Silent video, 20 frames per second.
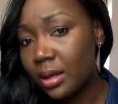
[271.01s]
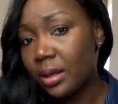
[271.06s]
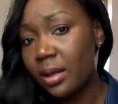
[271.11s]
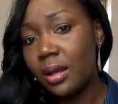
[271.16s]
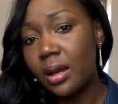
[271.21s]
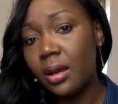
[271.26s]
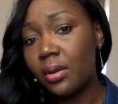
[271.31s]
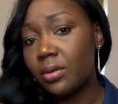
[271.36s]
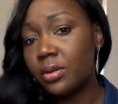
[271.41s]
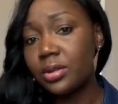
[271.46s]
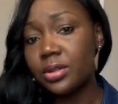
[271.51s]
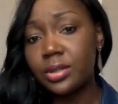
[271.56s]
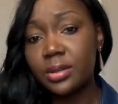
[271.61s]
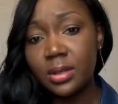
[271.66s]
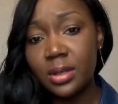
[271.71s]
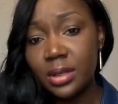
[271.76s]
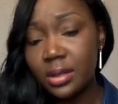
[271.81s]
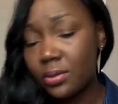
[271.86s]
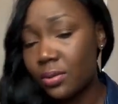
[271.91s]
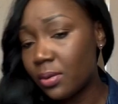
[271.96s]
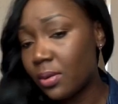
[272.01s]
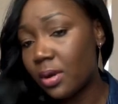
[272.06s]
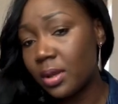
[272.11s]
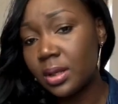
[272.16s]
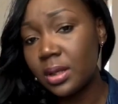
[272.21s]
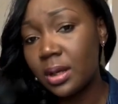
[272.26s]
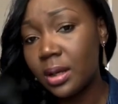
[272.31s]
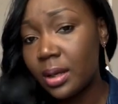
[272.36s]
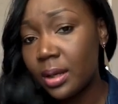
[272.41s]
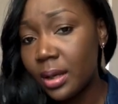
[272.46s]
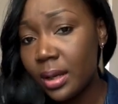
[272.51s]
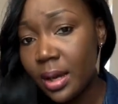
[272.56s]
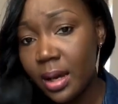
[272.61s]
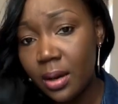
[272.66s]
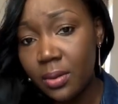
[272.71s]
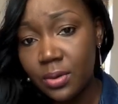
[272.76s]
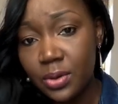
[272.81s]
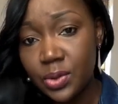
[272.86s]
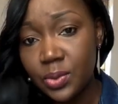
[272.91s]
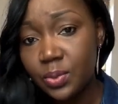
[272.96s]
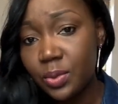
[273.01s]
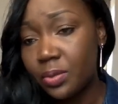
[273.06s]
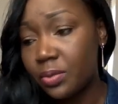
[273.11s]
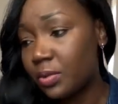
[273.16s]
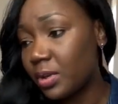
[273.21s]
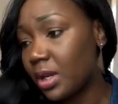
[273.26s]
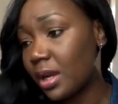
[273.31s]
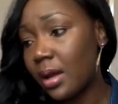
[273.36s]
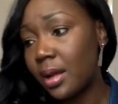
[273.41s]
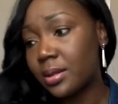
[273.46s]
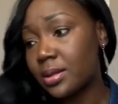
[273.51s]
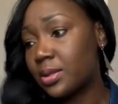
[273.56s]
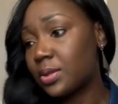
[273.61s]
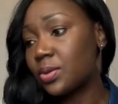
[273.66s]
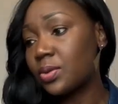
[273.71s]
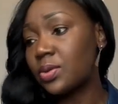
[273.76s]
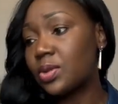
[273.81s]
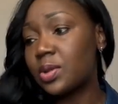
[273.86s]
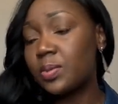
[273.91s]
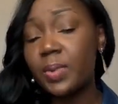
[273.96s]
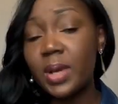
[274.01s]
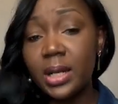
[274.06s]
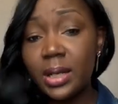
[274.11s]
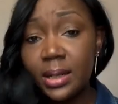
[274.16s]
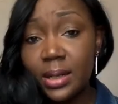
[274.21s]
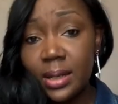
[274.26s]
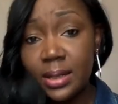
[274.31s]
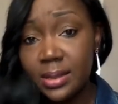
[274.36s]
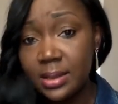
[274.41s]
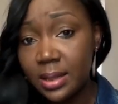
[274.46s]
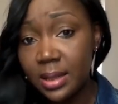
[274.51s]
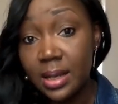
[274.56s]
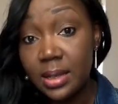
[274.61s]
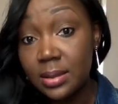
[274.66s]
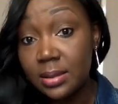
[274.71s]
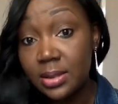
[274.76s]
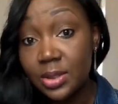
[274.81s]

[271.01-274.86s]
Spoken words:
errors and other errors with regards to spelling and things.